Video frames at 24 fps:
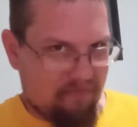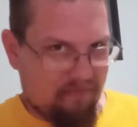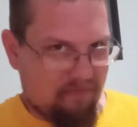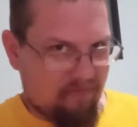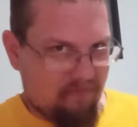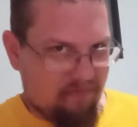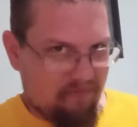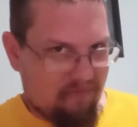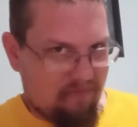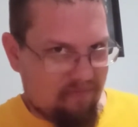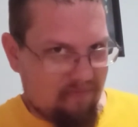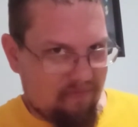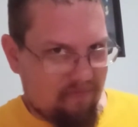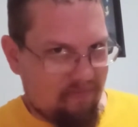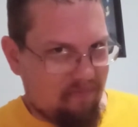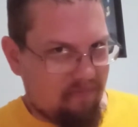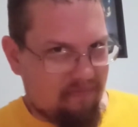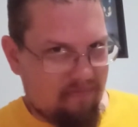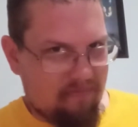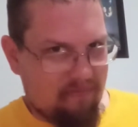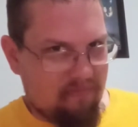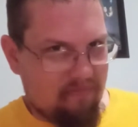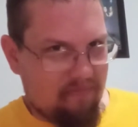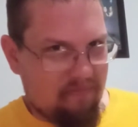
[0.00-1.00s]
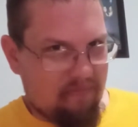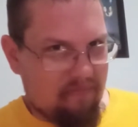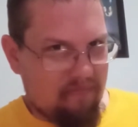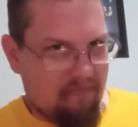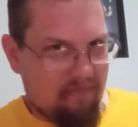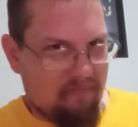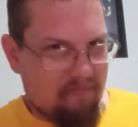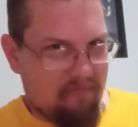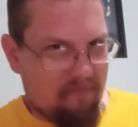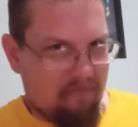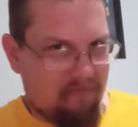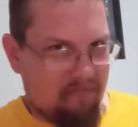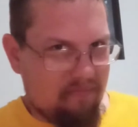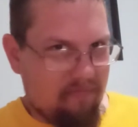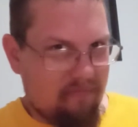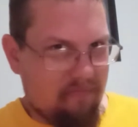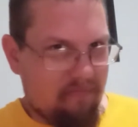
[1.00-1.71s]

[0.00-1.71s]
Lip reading: [no speech]